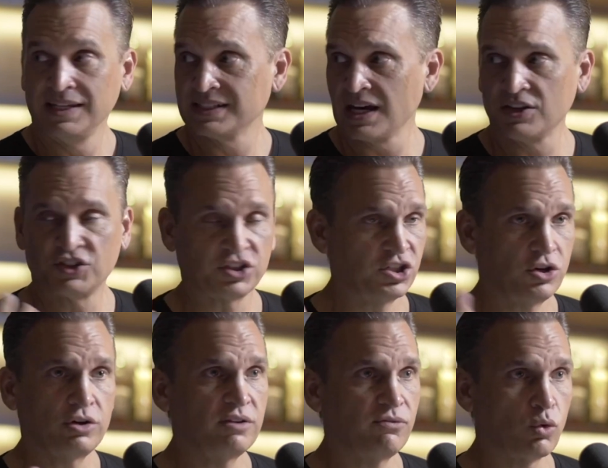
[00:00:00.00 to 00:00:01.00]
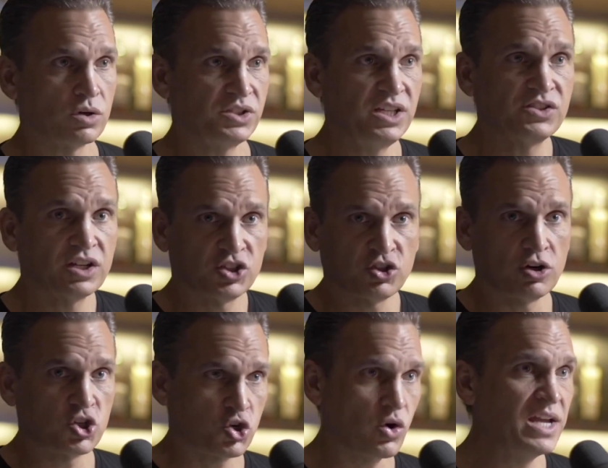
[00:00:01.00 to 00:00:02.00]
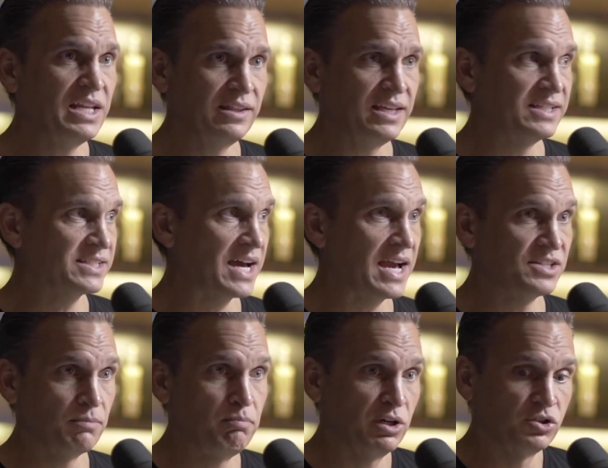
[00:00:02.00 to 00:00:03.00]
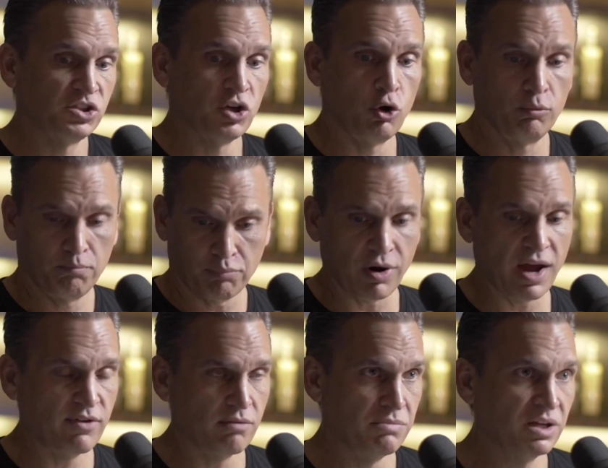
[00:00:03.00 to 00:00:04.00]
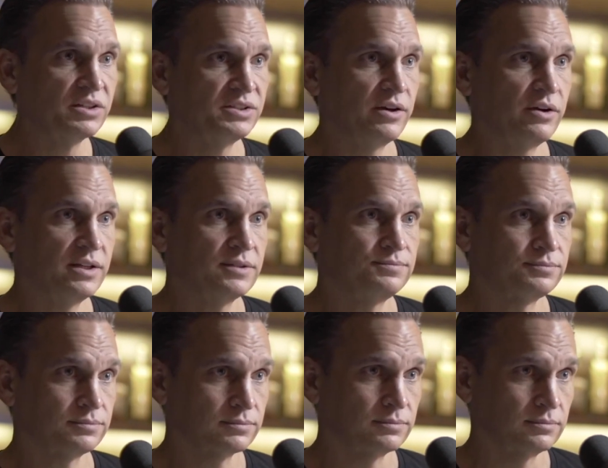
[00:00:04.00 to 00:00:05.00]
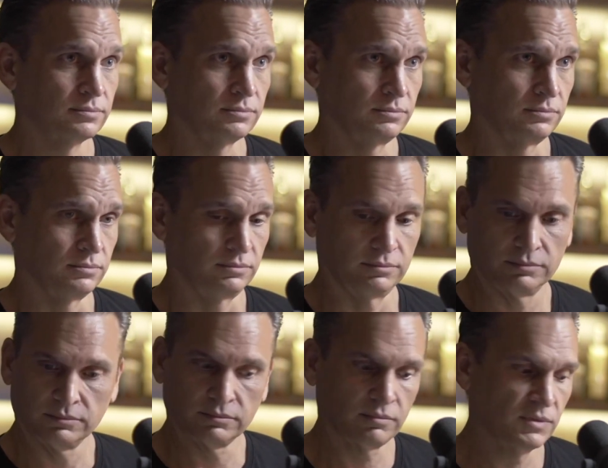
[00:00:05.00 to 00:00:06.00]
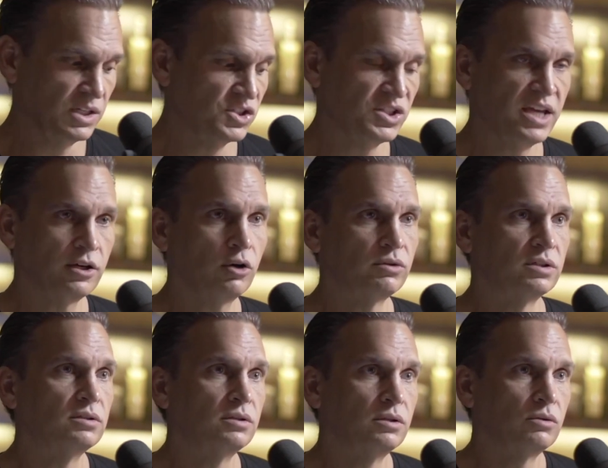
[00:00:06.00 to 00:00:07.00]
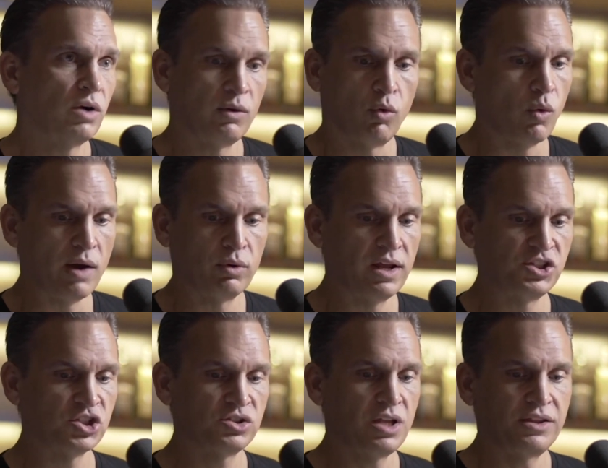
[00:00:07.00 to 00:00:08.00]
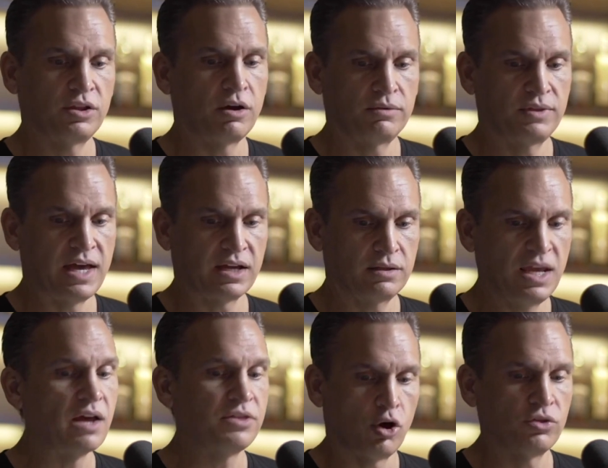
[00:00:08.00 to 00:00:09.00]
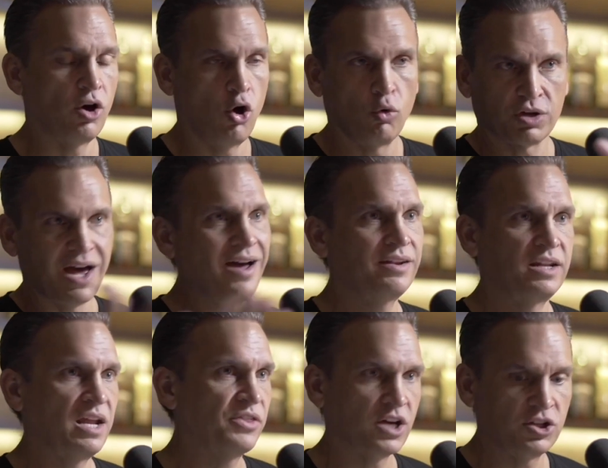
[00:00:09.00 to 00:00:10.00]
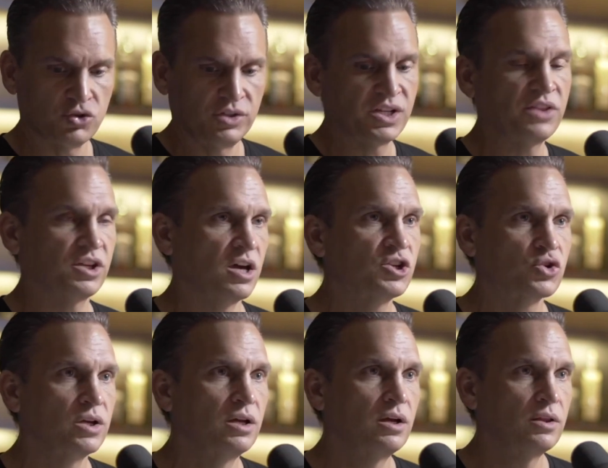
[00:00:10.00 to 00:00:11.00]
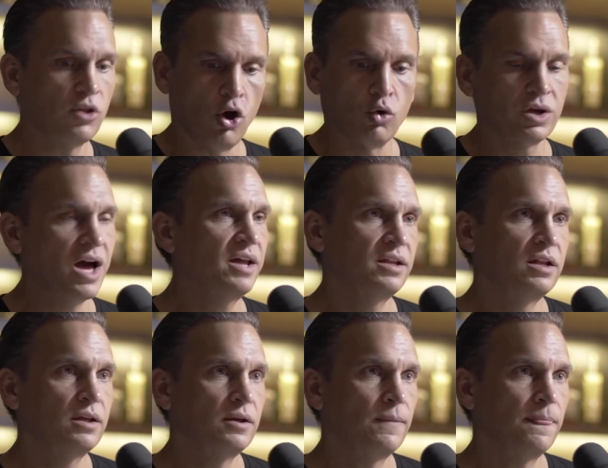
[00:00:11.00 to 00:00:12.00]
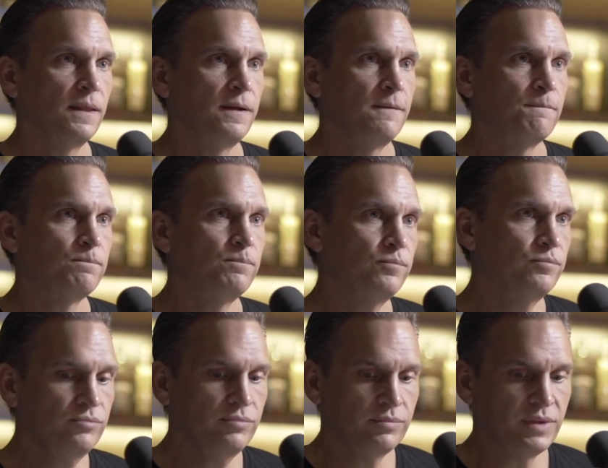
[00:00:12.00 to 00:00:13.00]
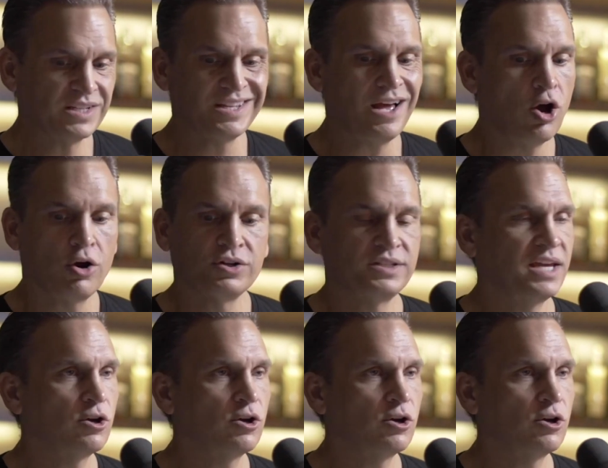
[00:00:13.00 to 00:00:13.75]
he's got a security force. He's going to start training these guys and build his own private military and just take over the rest of the country. And just take over. Right. Well, why wouldn't I just not the, that? Yeah, the, the whole continent, not the country. He's got that's the country. What I meant, the continent. The whole continent. I, that's what I meant. The continent. Yeah. It's not hard to